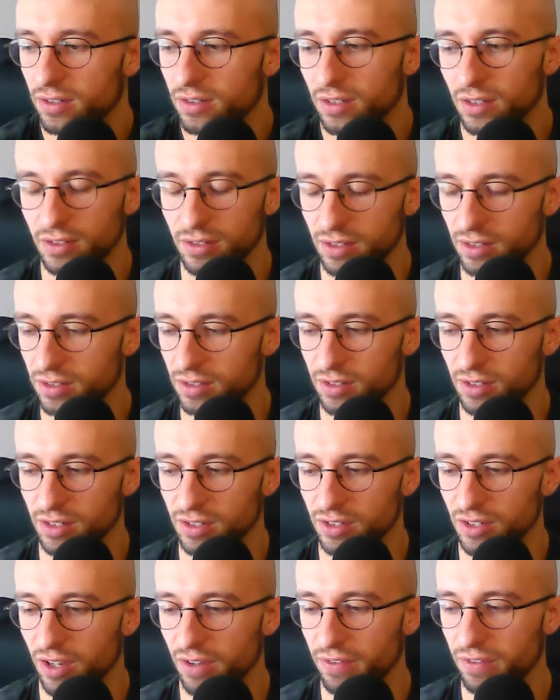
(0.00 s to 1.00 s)
there's there's
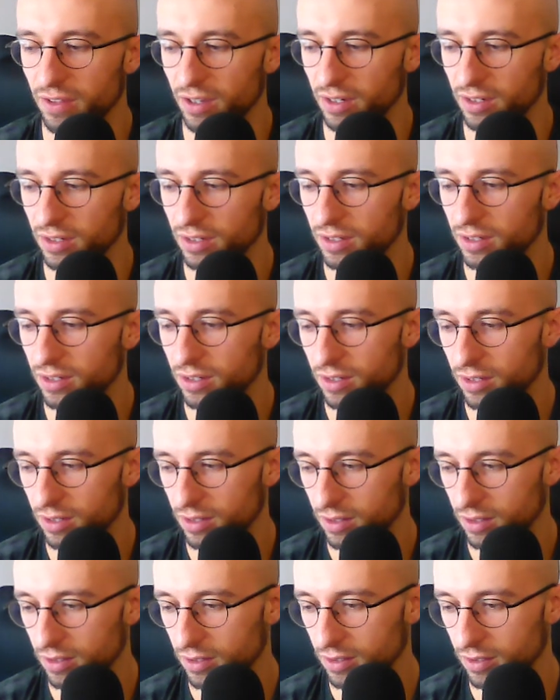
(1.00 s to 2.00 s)
there's nothing
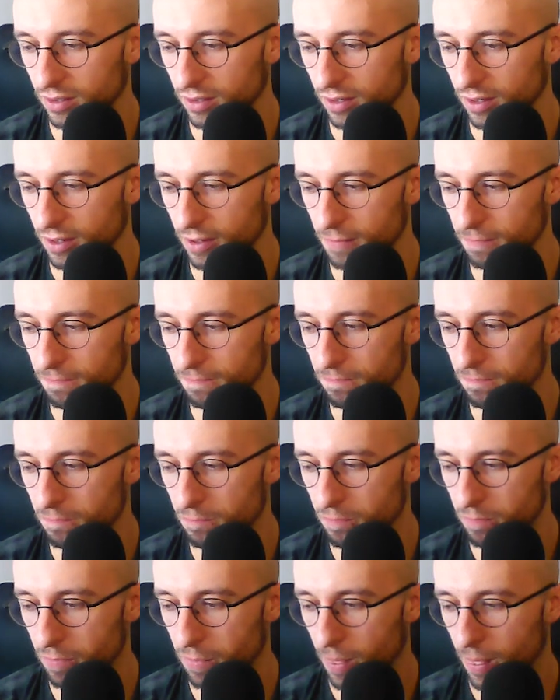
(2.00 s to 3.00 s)
um